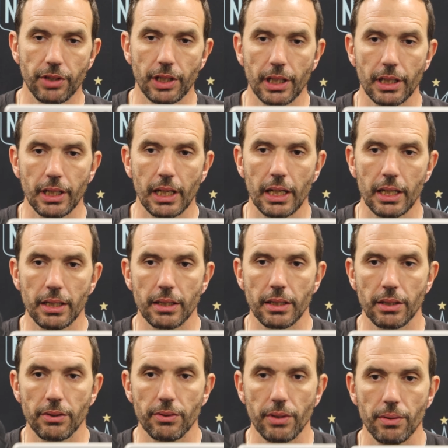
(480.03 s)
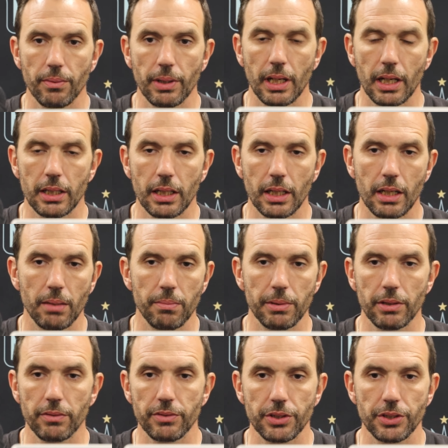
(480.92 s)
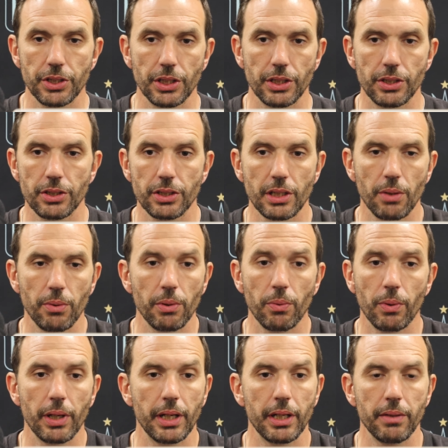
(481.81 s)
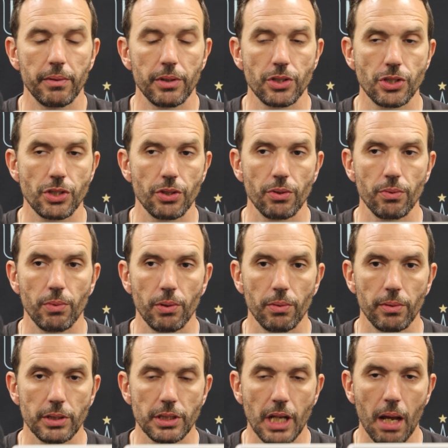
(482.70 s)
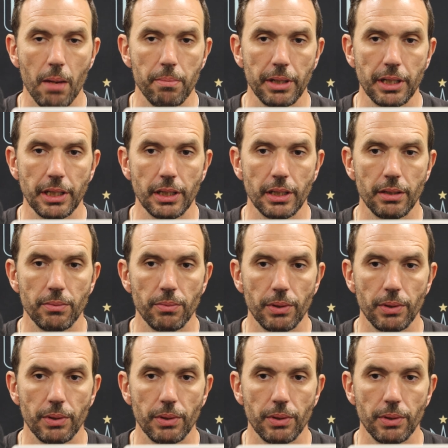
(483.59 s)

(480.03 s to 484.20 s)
VAR. I think today we had a couple of decisions that weren't really even sure what was happening.